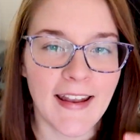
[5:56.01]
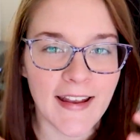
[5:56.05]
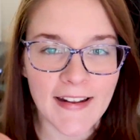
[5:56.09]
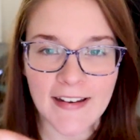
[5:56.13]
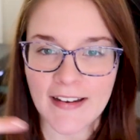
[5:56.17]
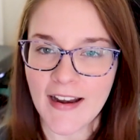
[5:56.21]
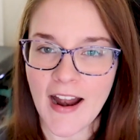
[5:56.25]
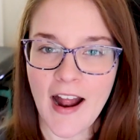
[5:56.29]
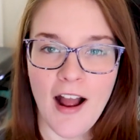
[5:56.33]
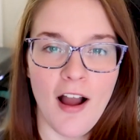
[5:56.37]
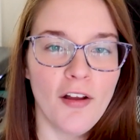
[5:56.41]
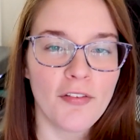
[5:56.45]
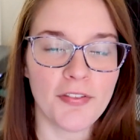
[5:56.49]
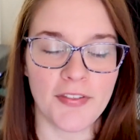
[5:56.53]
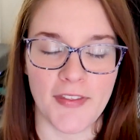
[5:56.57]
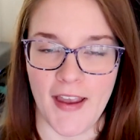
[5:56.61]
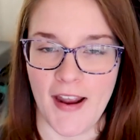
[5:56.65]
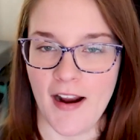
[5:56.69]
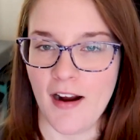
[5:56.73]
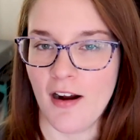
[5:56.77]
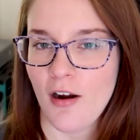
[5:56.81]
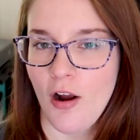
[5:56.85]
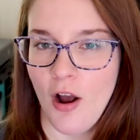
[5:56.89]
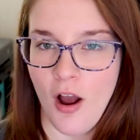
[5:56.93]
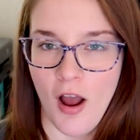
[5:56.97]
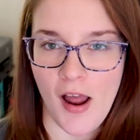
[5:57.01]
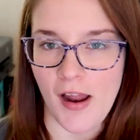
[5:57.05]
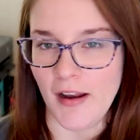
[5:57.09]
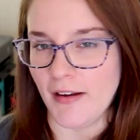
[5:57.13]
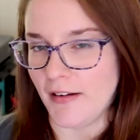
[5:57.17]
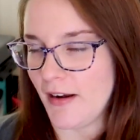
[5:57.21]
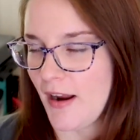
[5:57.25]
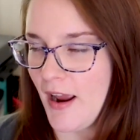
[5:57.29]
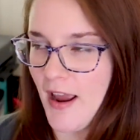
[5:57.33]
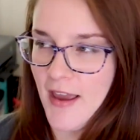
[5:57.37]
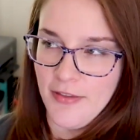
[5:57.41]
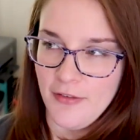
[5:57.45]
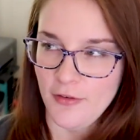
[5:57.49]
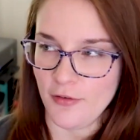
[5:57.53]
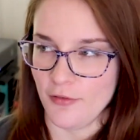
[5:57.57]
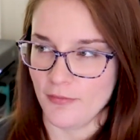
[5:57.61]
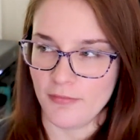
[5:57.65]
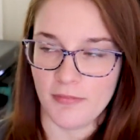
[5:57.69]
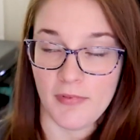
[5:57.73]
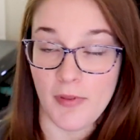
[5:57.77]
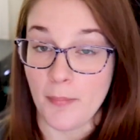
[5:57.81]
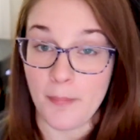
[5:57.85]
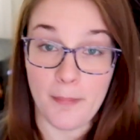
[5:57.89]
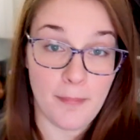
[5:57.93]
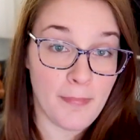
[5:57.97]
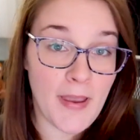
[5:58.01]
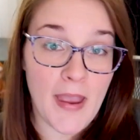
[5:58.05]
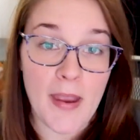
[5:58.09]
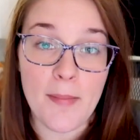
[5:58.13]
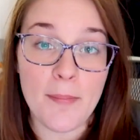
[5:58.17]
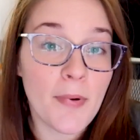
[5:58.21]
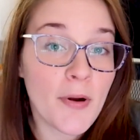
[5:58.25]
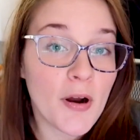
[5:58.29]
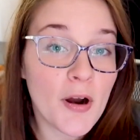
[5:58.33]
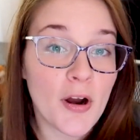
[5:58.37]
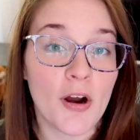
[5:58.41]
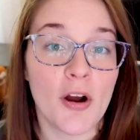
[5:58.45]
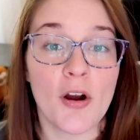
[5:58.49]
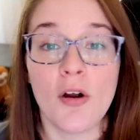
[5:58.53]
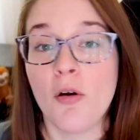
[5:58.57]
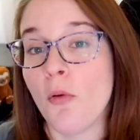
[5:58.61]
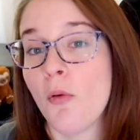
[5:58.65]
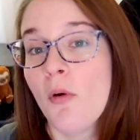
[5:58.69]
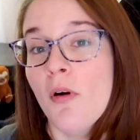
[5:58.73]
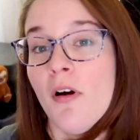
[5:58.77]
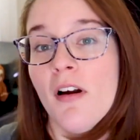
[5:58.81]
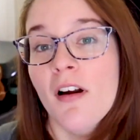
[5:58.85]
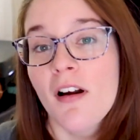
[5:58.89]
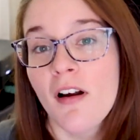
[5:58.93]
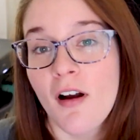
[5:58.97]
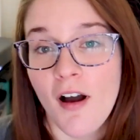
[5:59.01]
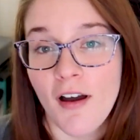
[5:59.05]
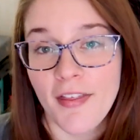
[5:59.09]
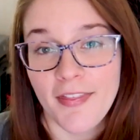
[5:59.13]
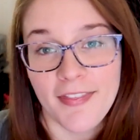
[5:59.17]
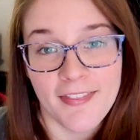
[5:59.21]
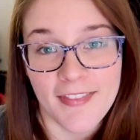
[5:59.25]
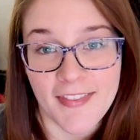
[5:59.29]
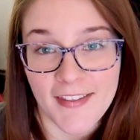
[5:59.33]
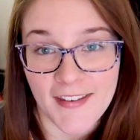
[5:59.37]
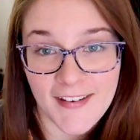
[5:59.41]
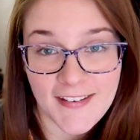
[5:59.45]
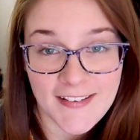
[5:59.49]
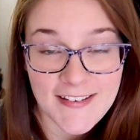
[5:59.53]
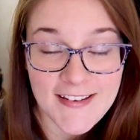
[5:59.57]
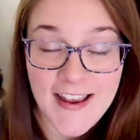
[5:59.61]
get it out there on either the paper or on the